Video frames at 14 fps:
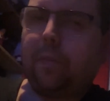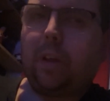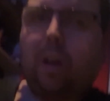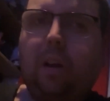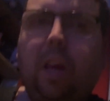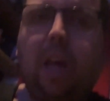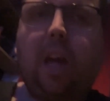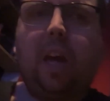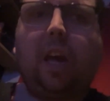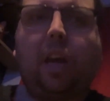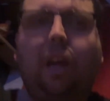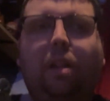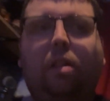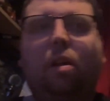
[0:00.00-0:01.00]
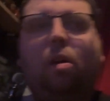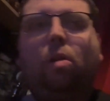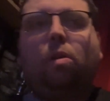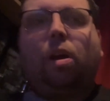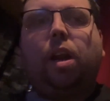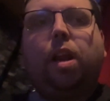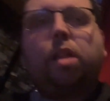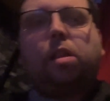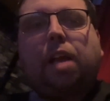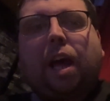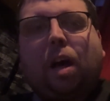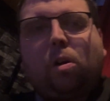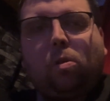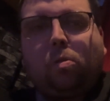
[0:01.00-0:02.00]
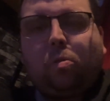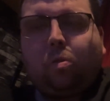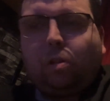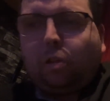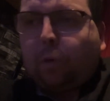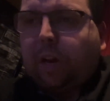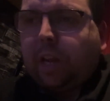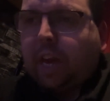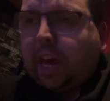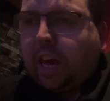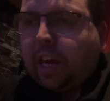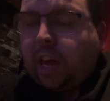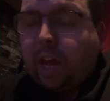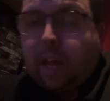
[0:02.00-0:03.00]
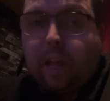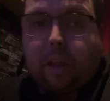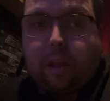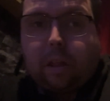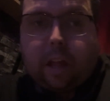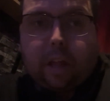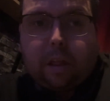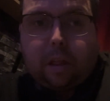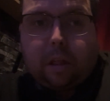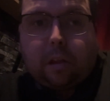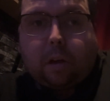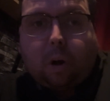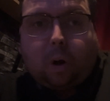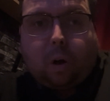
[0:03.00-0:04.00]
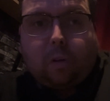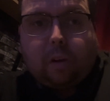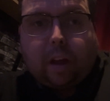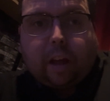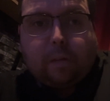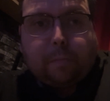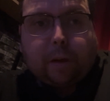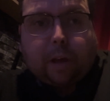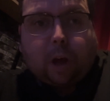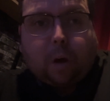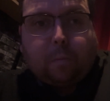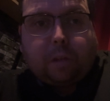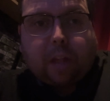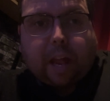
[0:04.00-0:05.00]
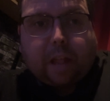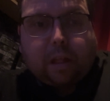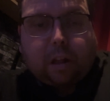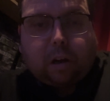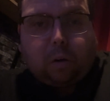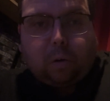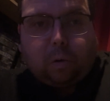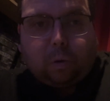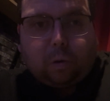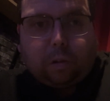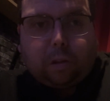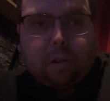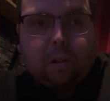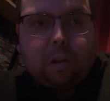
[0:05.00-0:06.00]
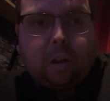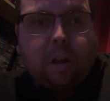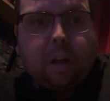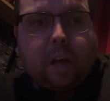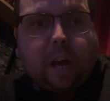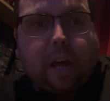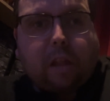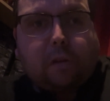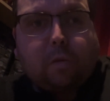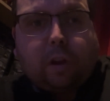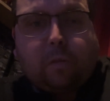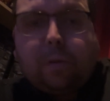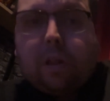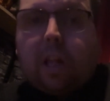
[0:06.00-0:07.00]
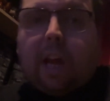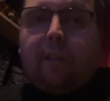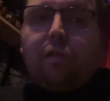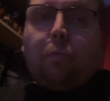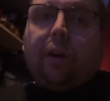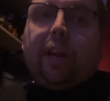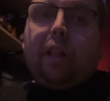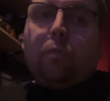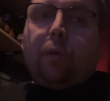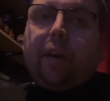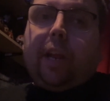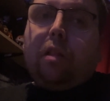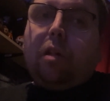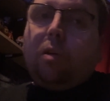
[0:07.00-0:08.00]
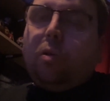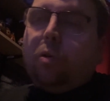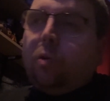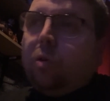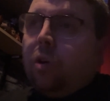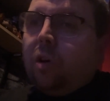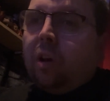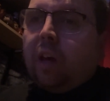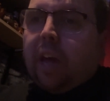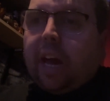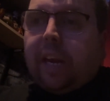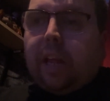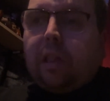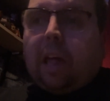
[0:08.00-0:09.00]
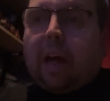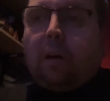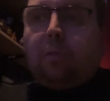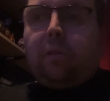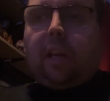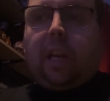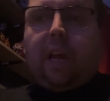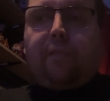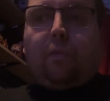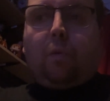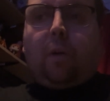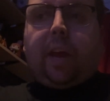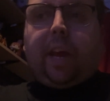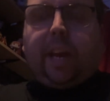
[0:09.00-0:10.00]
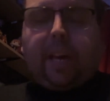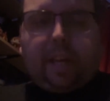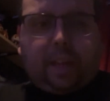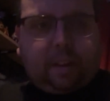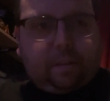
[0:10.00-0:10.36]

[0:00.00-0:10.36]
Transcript: Okay, so it is now 28 years since Scott has become Santa Claus. It's Christmas Eve 2022, and he's out delivering